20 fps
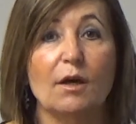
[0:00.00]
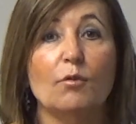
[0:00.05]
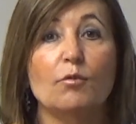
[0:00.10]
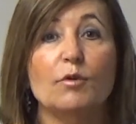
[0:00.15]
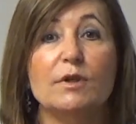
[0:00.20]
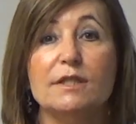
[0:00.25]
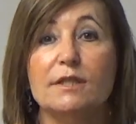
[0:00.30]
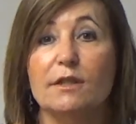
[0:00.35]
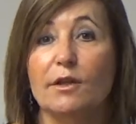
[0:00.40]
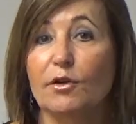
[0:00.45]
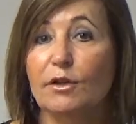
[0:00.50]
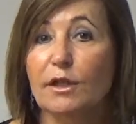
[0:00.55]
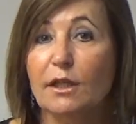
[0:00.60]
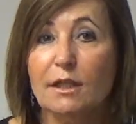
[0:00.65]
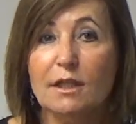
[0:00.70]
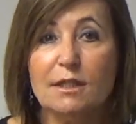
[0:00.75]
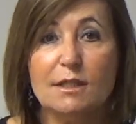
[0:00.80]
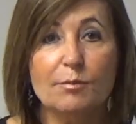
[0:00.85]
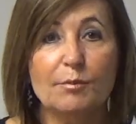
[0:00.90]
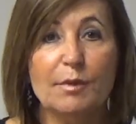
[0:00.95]
with learning
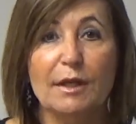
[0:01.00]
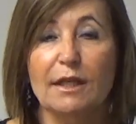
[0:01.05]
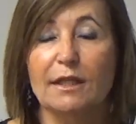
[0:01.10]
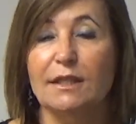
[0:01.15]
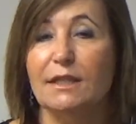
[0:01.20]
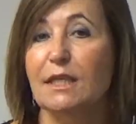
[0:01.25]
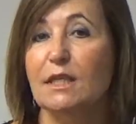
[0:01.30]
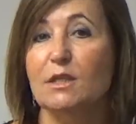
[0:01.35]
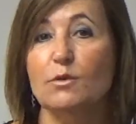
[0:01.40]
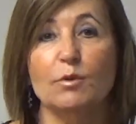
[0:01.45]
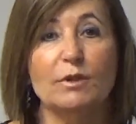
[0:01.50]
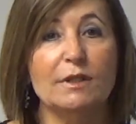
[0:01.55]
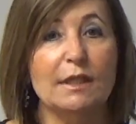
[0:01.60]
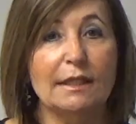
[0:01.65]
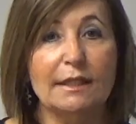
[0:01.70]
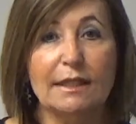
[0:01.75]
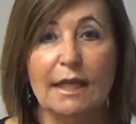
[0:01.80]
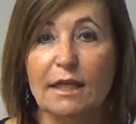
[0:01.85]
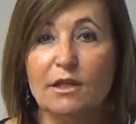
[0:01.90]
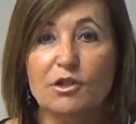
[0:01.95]
disabilities, with
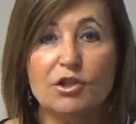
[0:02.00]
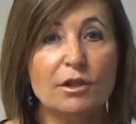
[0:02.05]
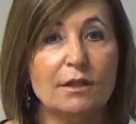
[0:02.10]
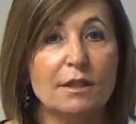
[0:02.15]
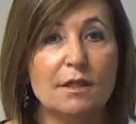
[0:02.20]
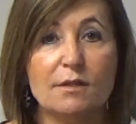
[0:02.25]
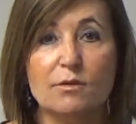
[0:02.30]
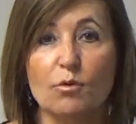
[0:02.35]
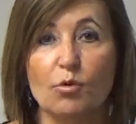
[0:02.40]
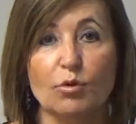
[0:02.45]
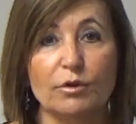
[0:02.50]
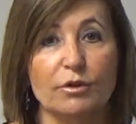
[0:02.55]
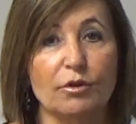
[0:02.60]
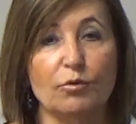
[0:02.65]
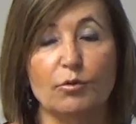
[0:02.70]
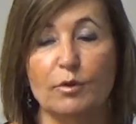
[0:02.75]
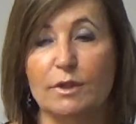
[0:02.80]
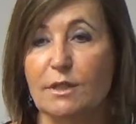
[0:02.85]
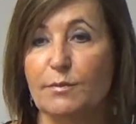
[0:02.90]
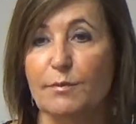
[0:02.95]
attention
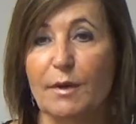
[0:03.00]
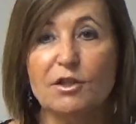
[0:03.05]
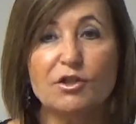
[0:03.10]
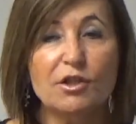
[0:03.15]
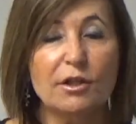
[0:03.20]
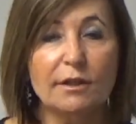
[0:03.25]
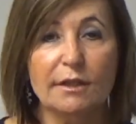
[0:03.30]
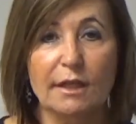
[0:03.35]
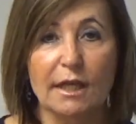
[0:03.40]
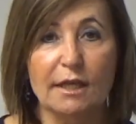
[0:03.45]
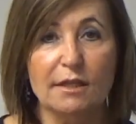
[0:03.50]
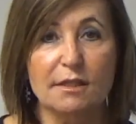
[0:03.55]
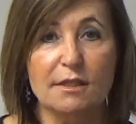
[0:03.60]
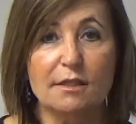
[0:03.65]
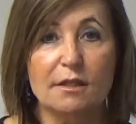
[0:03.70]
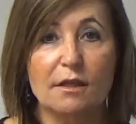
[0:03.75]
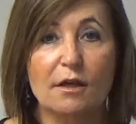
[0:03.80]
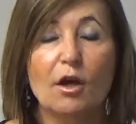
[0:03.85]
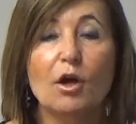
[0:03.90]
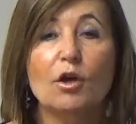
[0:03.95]
disorder, with special
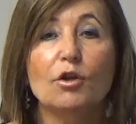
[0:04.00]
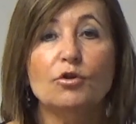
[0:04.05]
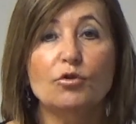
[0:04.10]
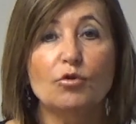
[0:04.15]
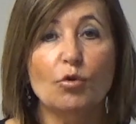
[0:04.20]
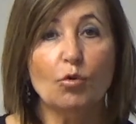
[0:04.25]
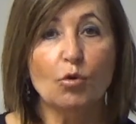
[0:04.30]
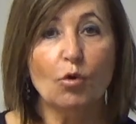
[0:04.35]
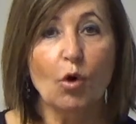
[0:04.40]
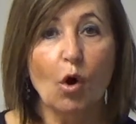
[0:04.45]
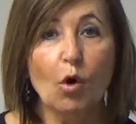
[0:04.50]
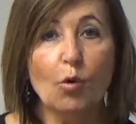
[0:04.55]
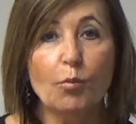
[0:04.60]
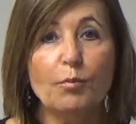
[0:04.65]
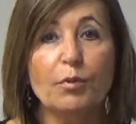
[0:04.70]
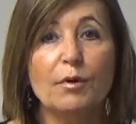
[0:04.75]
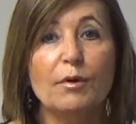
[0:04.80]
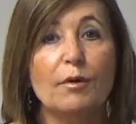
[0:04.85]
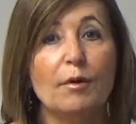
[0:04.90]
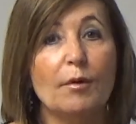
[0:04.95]
needs, to
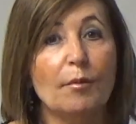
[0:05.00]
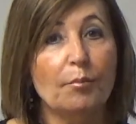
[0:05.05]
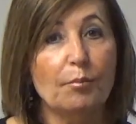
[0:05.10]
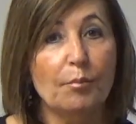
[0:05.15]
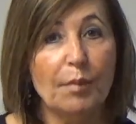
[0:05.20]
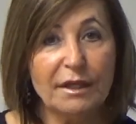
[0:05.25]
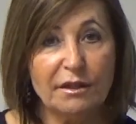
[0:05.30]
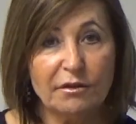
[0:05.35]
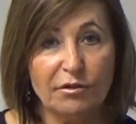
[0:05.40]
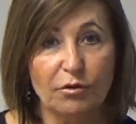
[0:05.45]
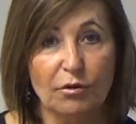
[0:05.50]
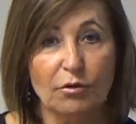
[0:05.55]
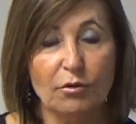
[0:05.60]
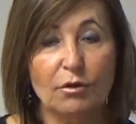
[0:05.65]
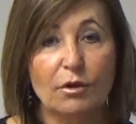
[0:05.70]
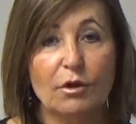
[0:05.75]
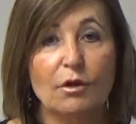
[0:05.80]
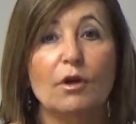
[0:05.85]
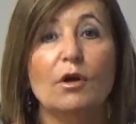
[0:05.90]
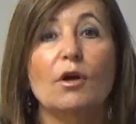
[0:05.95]
cope better
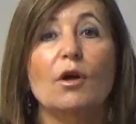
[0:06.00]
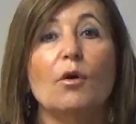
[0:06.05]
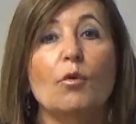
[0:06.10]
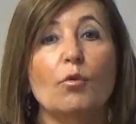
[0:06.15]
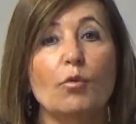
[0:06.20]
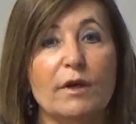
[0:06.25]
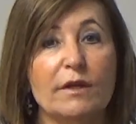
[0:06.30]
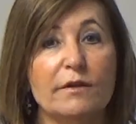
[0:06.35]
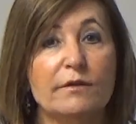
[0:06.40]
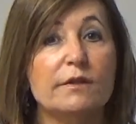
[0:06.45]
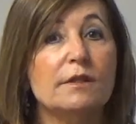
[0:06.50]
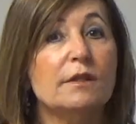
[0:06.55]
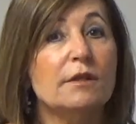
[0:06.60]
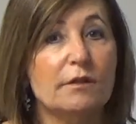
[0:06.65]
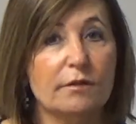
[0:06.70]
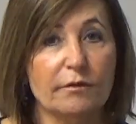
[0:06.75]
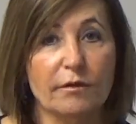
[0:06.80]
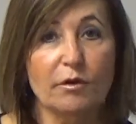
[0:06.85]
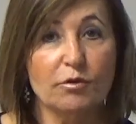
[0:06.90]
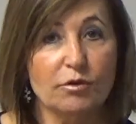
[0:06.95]
with
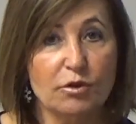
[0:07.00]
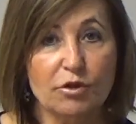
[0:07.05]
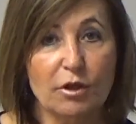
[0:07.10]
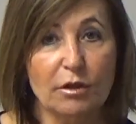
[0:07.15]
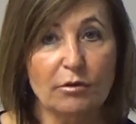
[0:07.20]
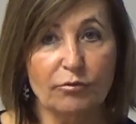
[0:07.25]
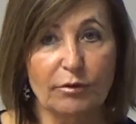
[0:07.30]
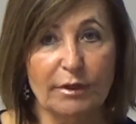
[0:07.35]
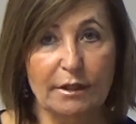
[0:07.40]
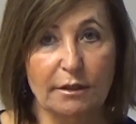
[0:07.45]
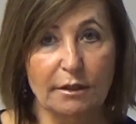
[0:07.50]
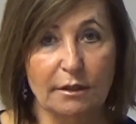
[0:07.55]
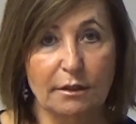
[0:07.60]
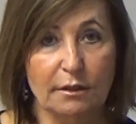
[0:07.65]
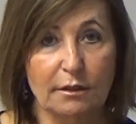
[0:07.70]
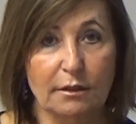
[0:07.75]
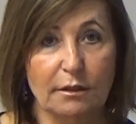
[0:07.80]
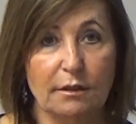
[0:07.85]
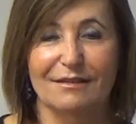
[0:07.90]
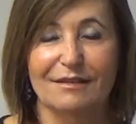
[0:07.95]
their children.
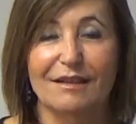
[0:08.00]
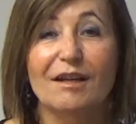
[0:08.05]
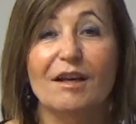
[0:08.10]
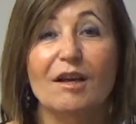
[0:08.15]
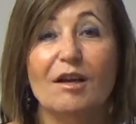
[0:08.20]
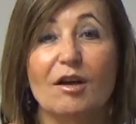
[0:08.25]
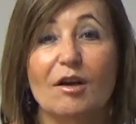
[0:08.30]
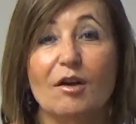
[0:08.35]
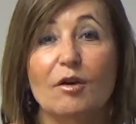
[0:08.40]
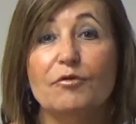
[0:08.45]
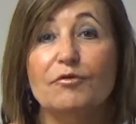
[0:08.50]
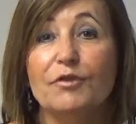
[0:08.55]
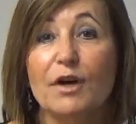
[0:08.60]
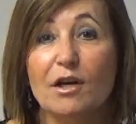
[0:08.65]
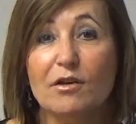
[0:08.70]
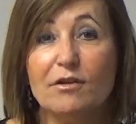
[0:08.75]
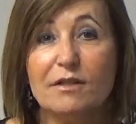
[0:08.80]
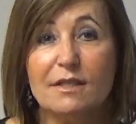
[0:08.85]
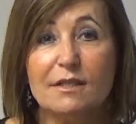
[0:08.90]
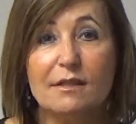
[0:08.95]

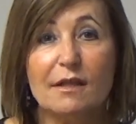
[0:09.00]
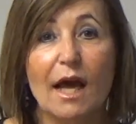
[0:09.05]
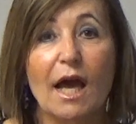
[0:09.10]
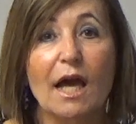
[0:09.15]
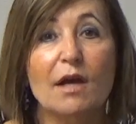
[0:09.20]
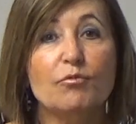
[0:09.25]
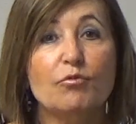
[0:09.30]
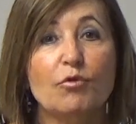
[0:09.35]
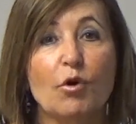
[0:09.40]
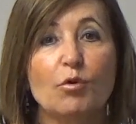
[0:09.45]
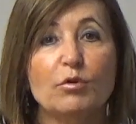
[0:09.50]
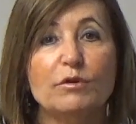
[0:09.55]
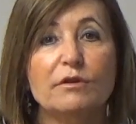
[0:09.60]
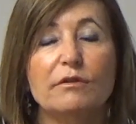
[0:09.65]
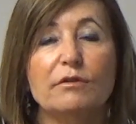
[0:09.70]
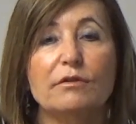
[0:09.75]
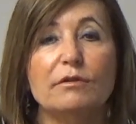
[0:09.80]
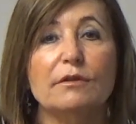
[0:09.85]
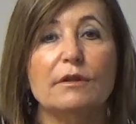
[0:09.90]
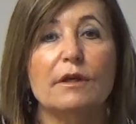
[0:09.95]
First, I wrote
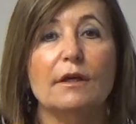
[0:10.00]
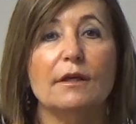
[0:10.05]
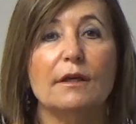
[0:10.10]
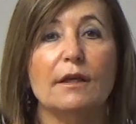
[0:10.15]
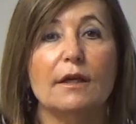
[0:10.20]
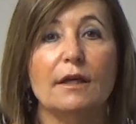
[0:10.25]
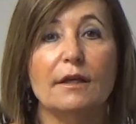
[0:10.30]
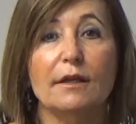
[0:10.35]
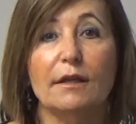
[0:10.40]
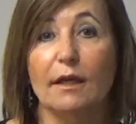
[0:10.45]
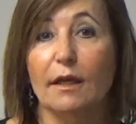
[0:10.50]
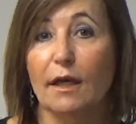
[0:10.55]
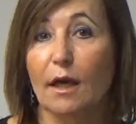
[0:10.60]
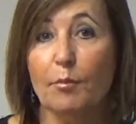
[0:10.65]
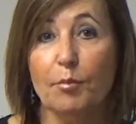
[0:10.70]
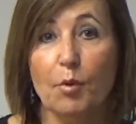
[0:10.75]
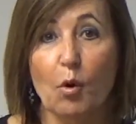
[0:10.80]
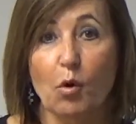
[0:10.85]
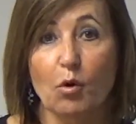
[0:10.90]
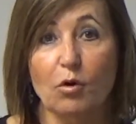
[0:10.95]
a
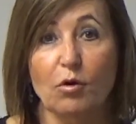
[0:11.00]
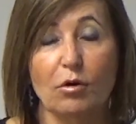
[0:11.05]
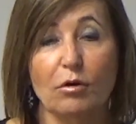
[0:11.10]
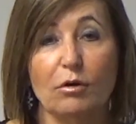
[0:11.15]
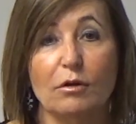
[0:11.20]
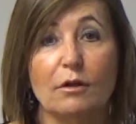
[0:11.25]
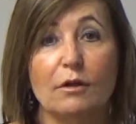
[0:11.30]
book,